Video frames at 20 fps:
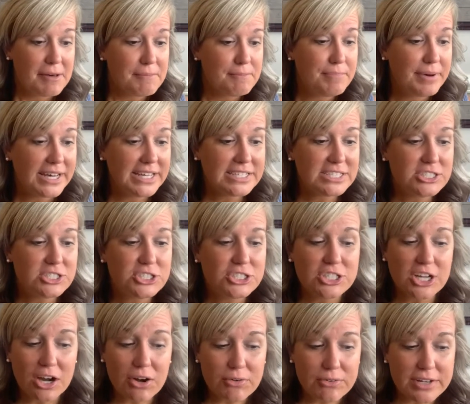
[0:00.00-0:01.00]
But
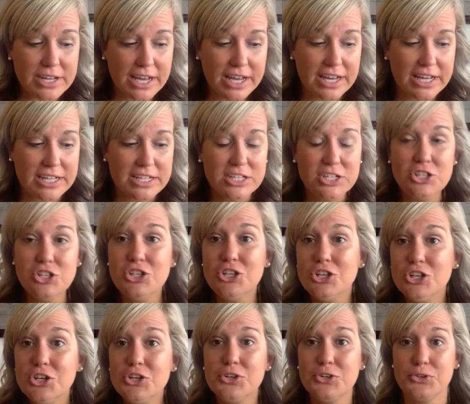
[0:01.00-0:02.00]
Jonah
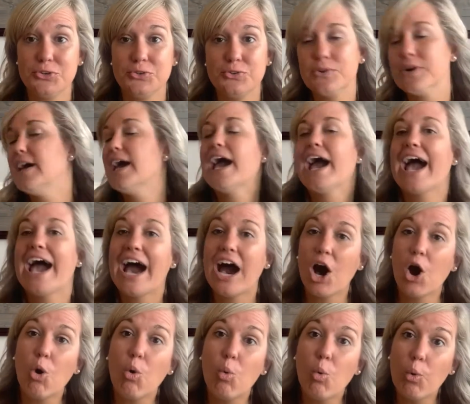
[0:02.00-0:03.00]
knew
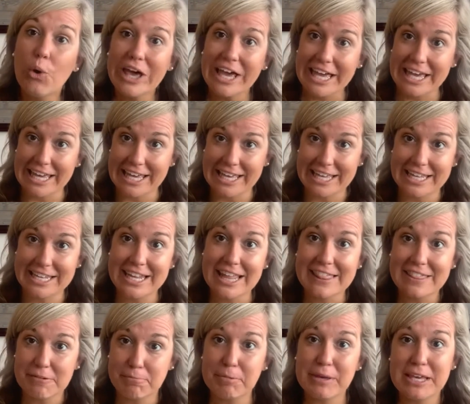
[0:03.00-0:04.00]
how wicked
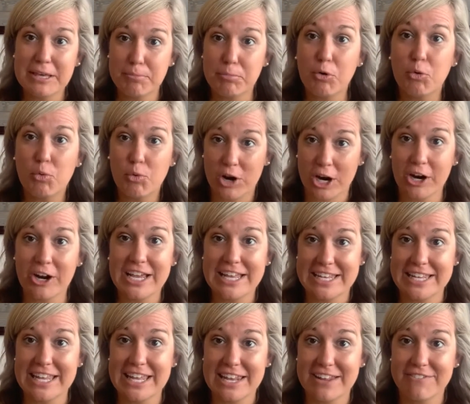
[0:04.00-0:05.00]
the people were
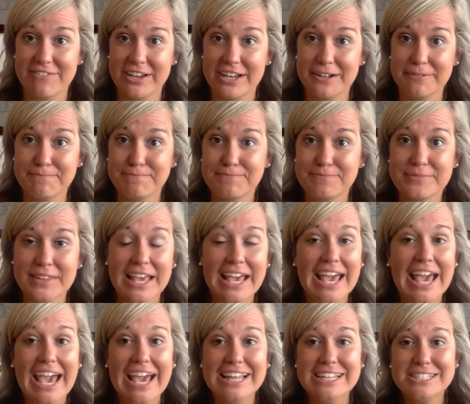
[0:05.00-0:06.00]
in Nineveh.
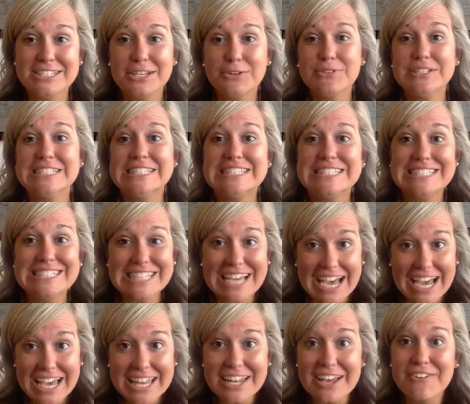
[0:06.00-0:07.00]
And so
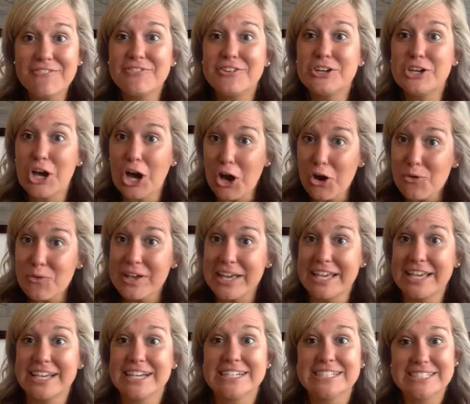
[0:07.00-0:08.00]
instead of
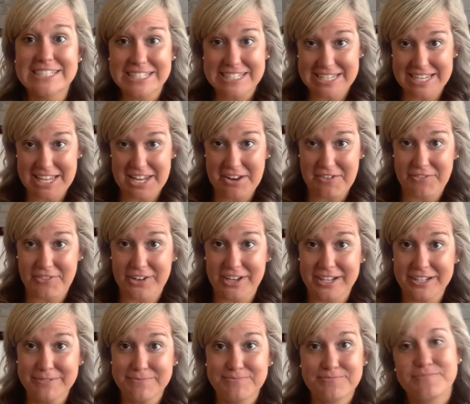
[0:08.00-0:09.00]
going to Nineveh,